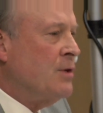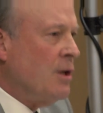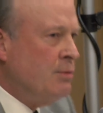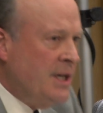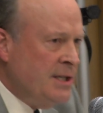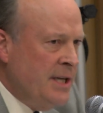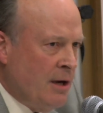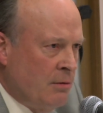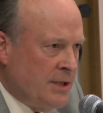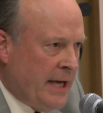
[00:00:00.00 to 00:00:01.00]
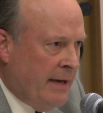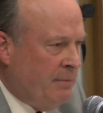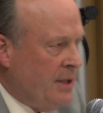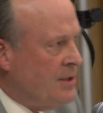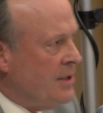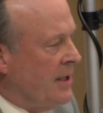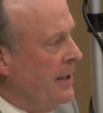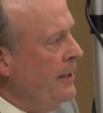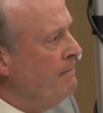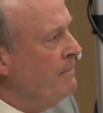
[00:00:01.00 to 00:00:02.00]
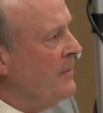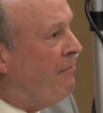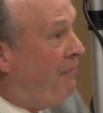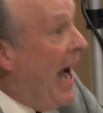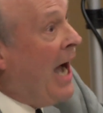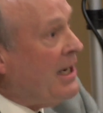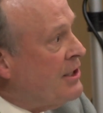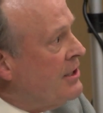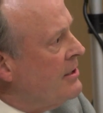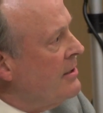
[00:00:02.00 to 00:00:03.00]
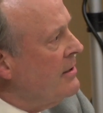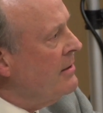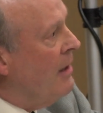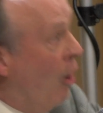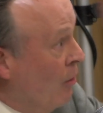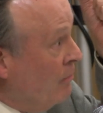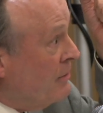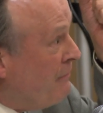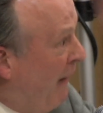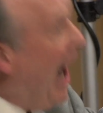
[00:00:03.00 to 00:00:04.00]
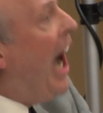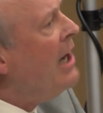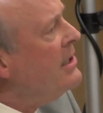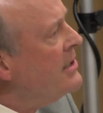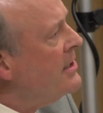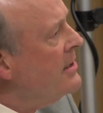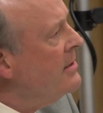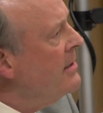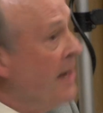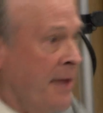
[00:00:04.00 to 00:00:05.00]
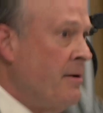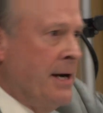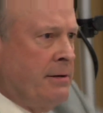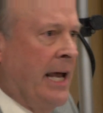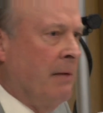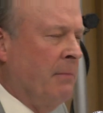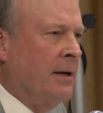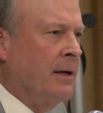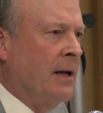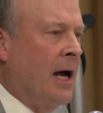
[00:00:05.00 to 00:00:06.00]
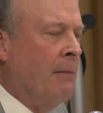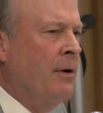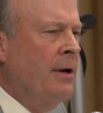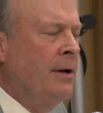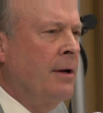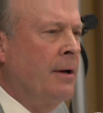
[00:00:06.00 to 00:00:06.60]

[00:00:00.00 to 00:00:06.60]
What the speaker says: So Disney owns ABC. Fox owns Fox, another entertainment conglomerate.